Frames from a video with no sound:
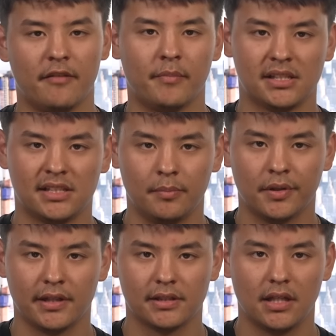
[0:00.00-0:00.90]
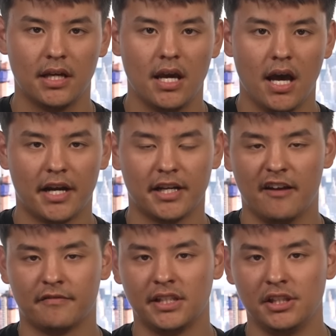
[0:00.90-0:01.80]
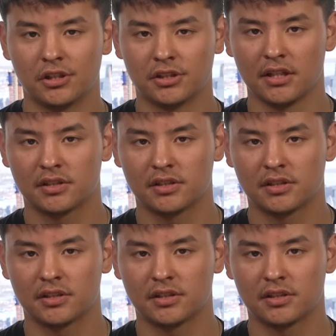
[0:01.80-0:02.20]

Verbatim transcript: have my siblings, I didn't have teachers at